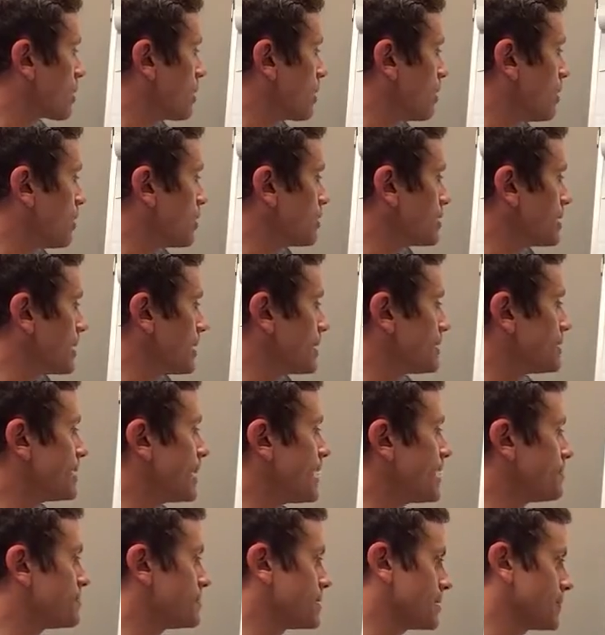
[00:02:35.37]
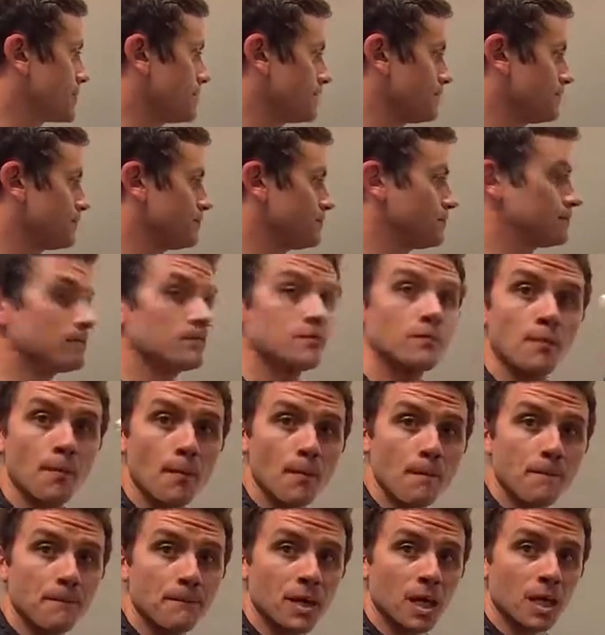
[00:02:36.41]
called a tapetum.
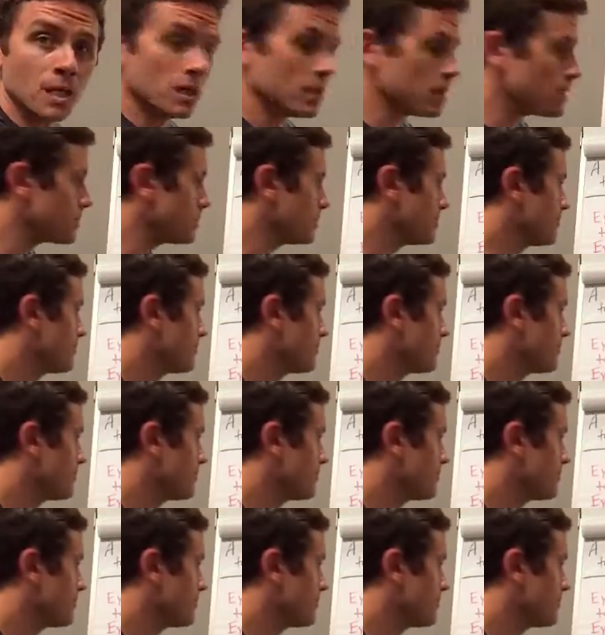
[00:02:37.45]
Bonk!